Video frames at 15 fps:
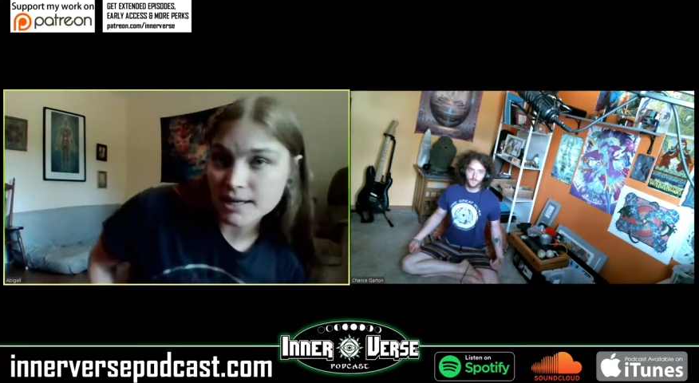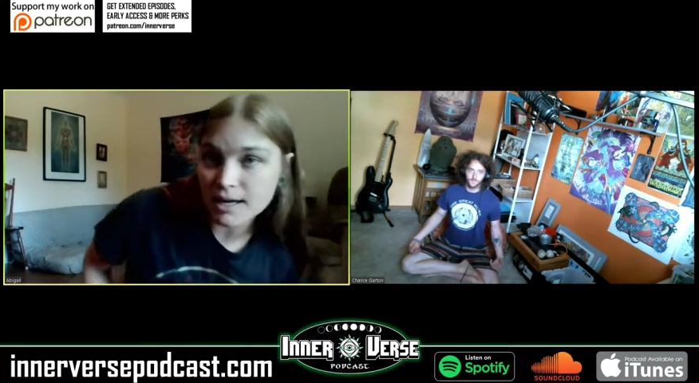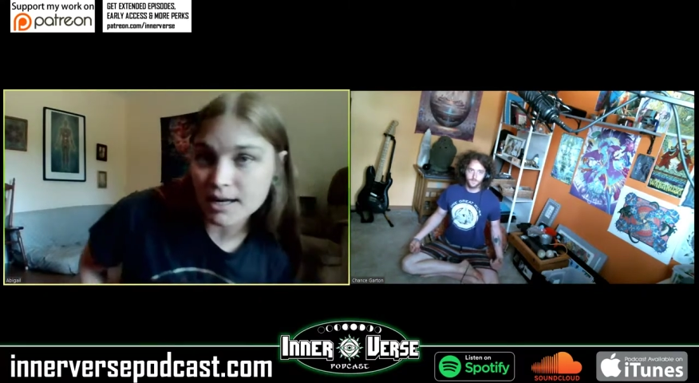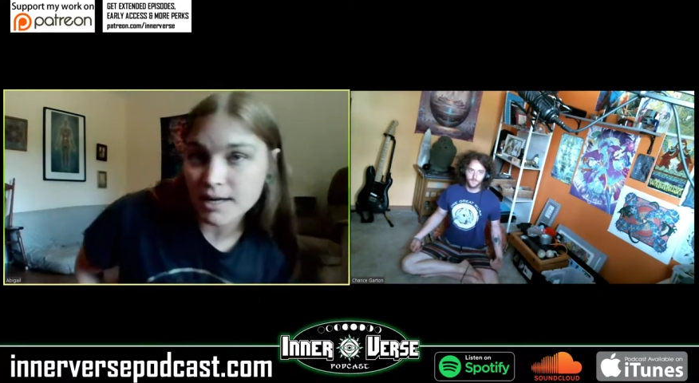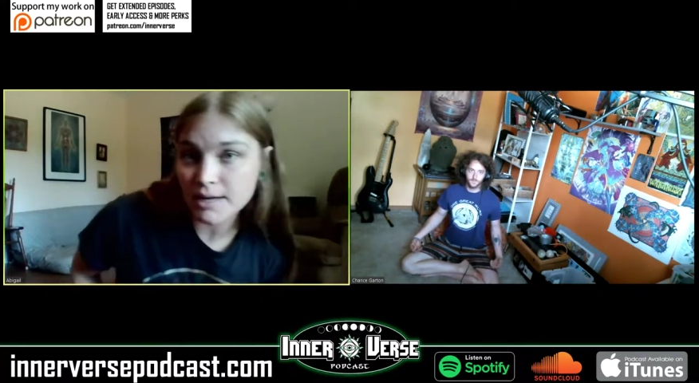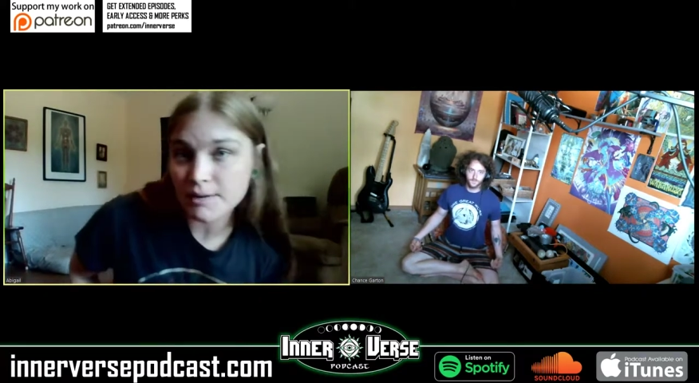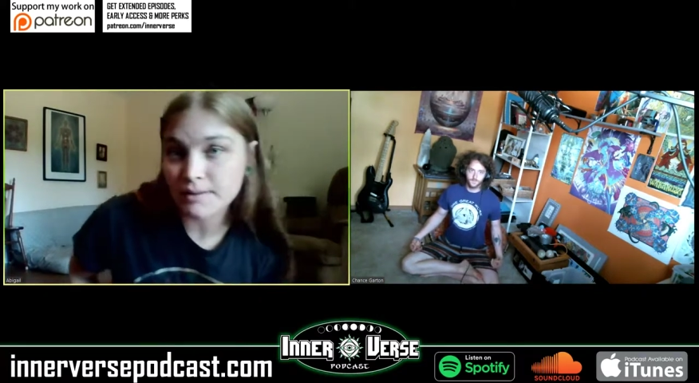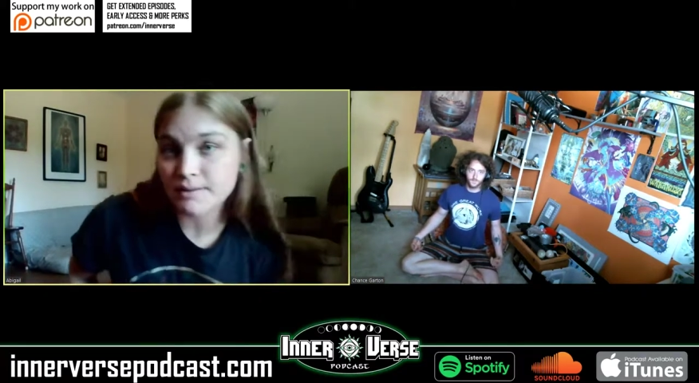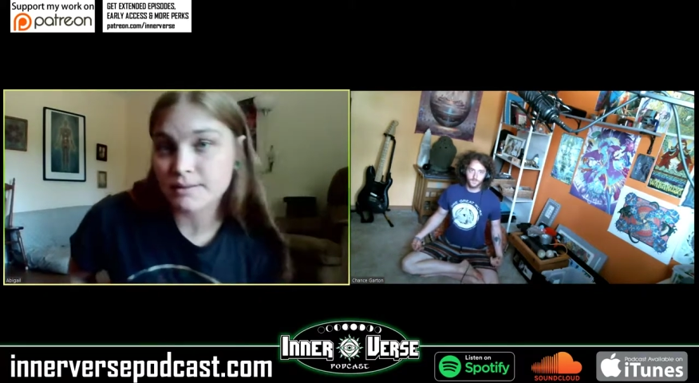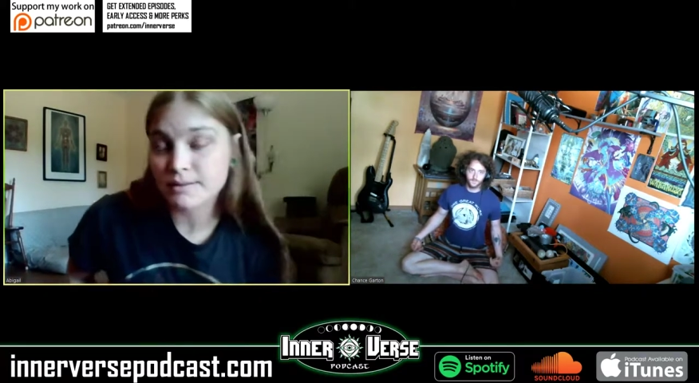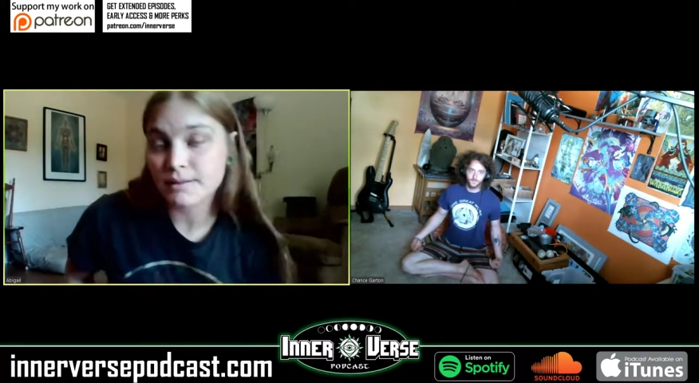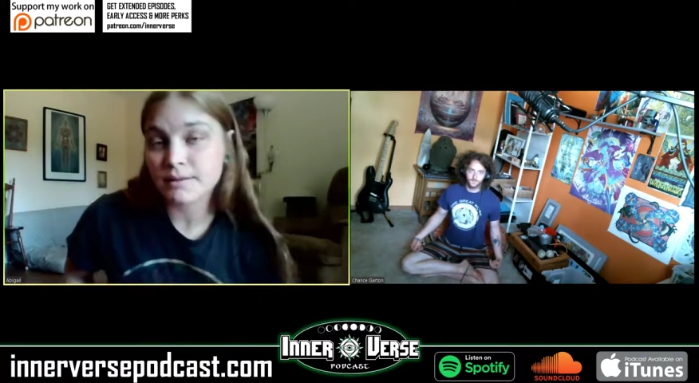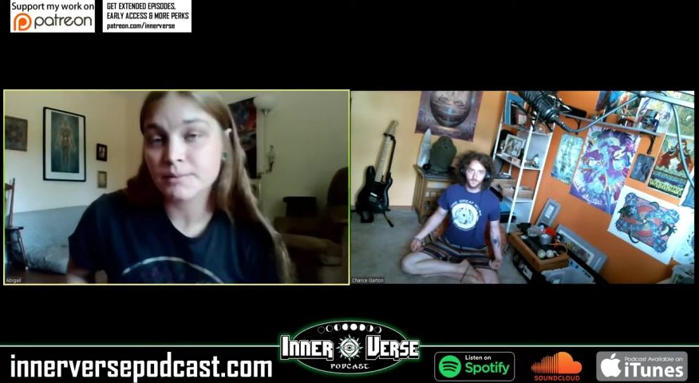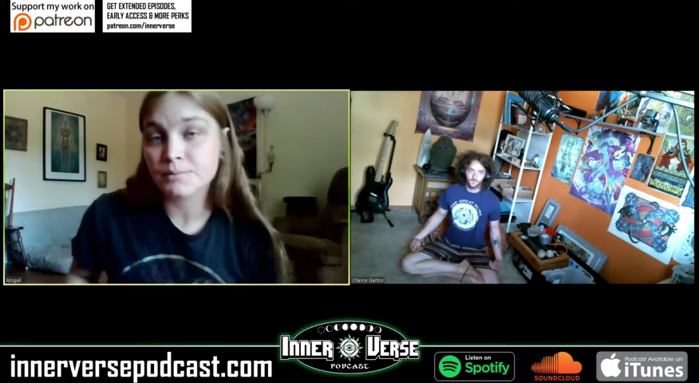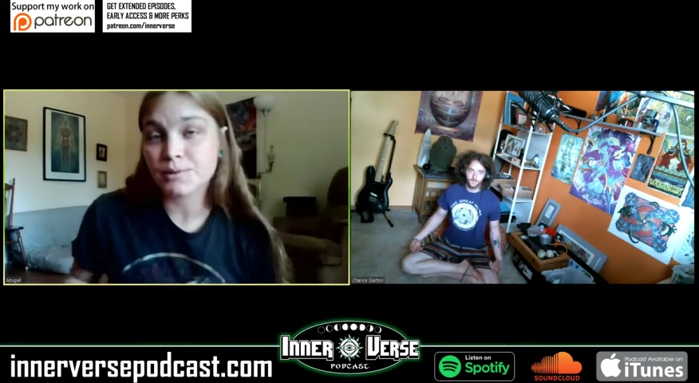uh,
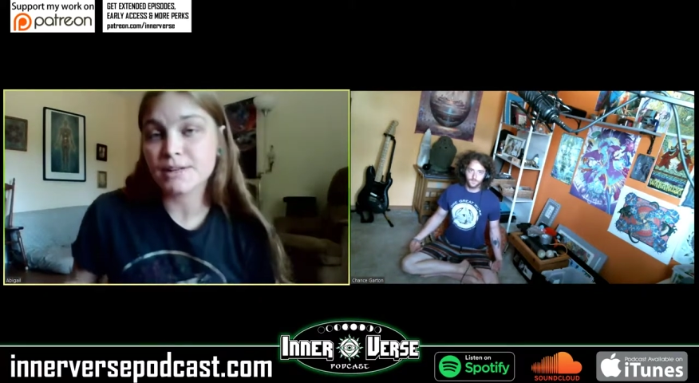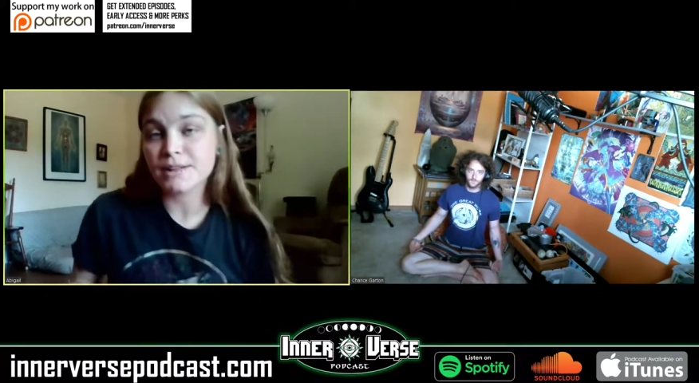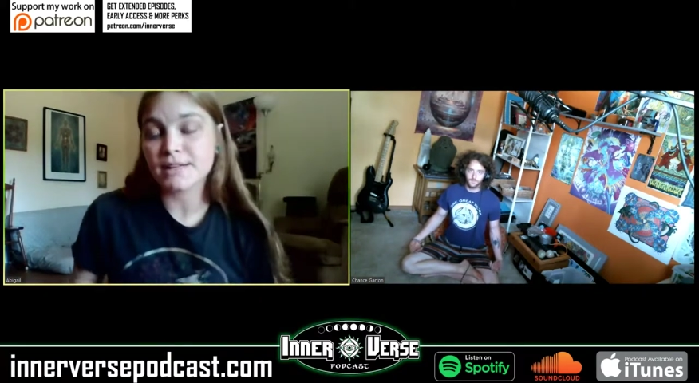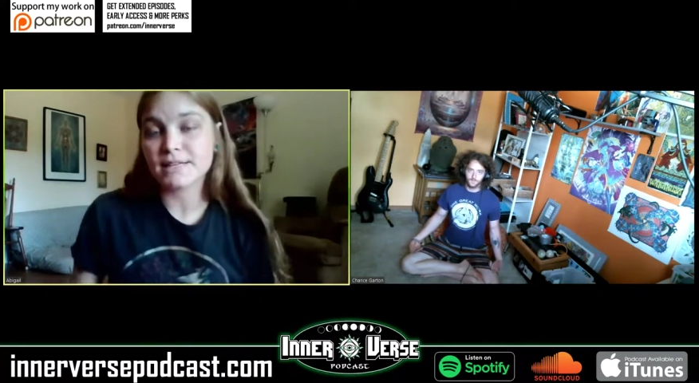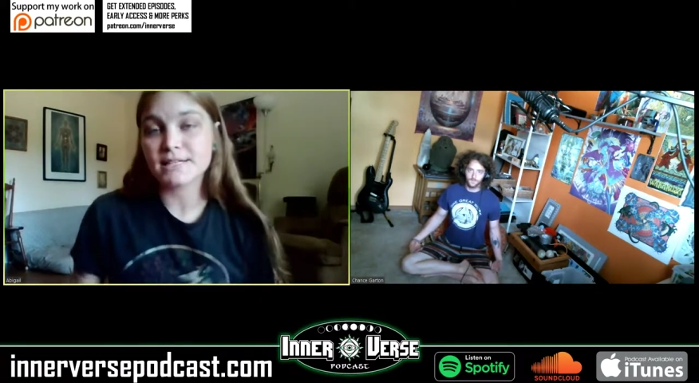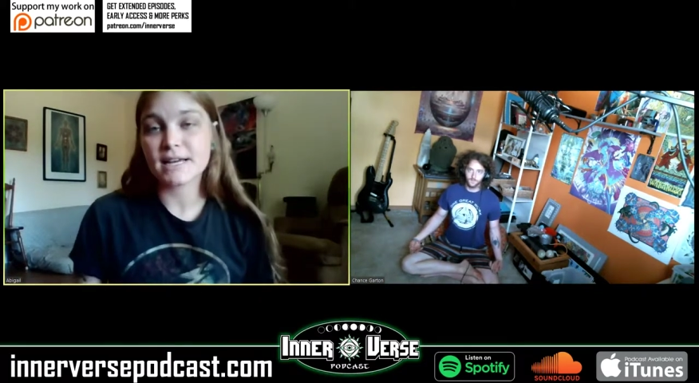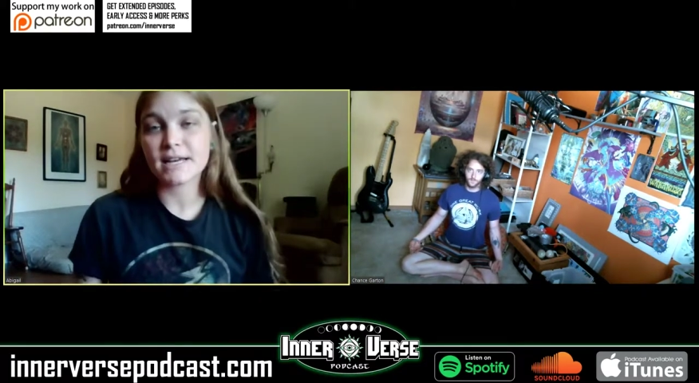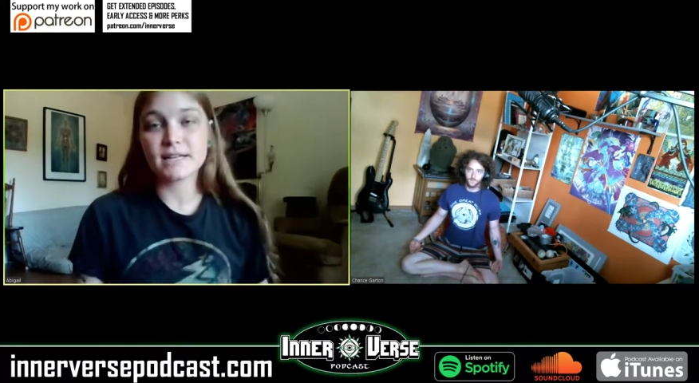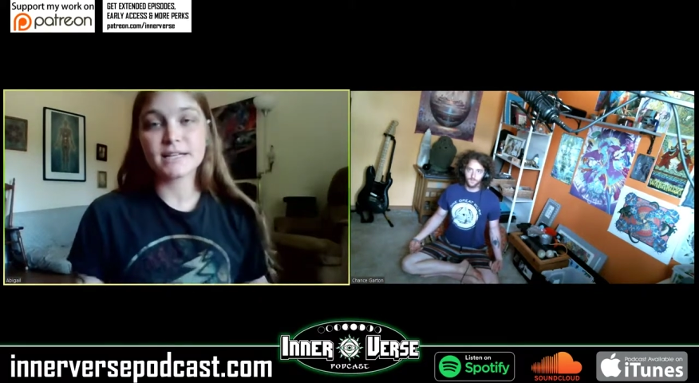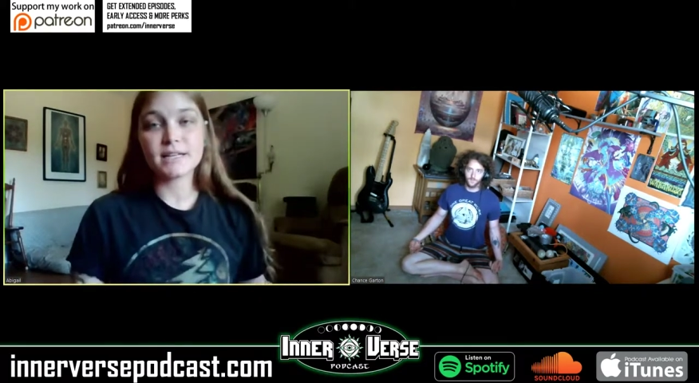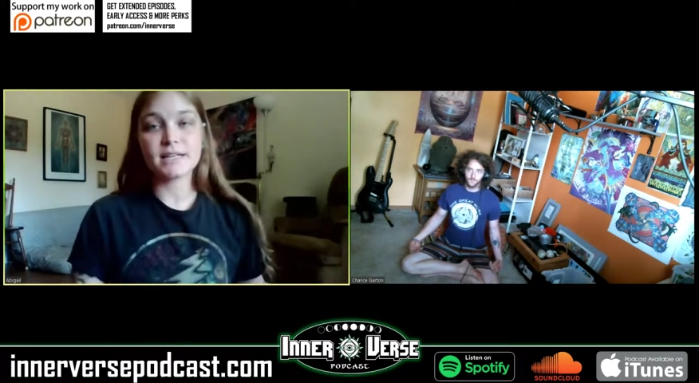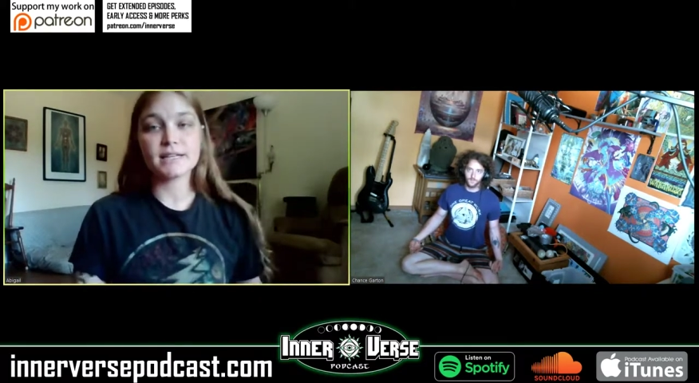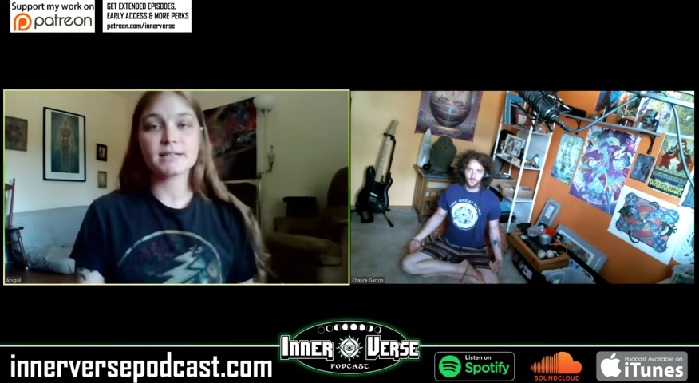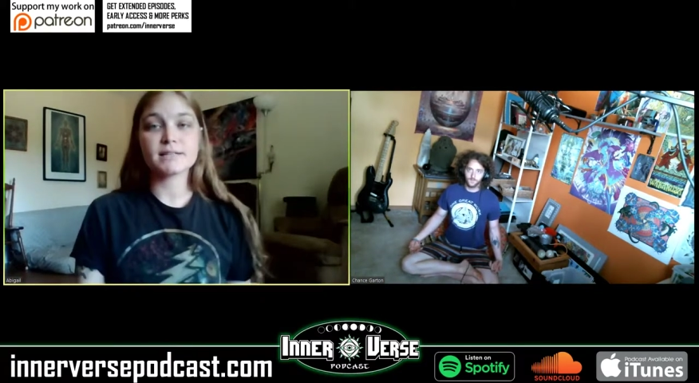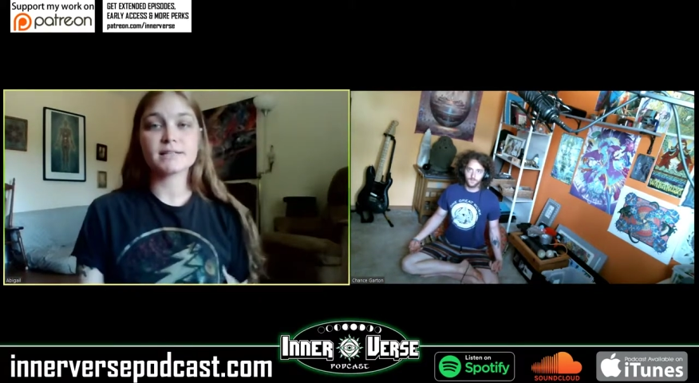the breathing
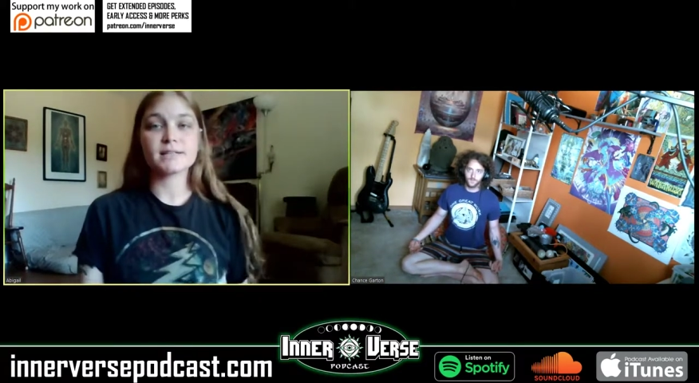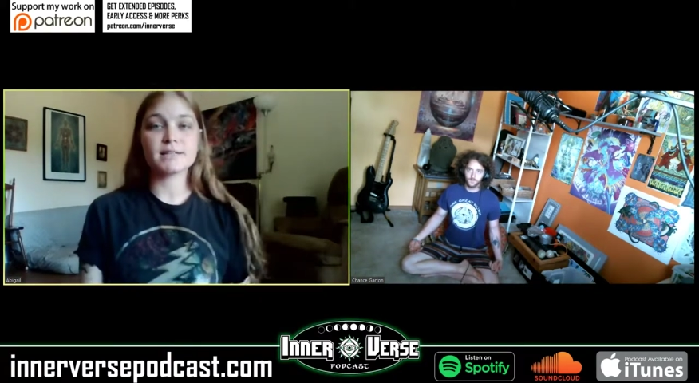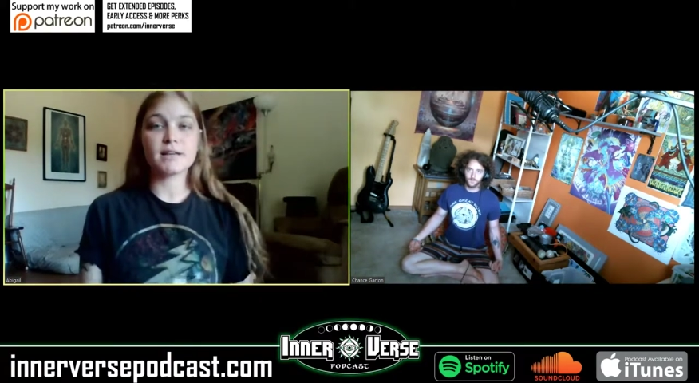techniques